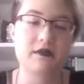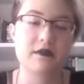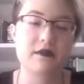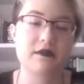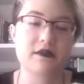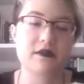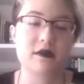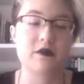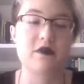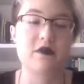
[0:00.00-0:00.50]

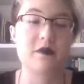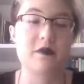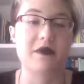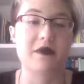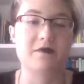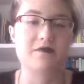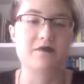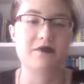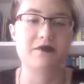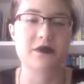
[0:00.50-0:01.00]
excuse
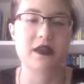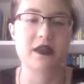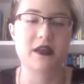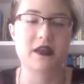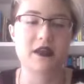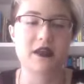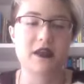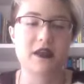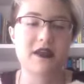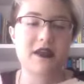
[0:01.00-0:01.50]
me,
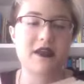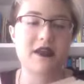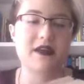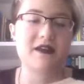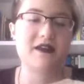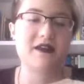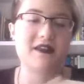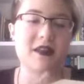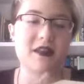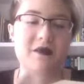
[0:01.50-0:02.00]

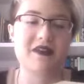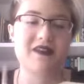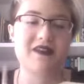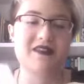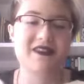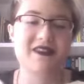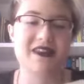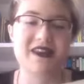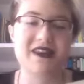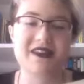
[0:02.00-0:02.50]
let me
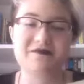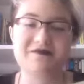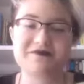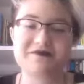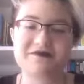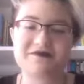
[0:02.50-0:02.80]
see.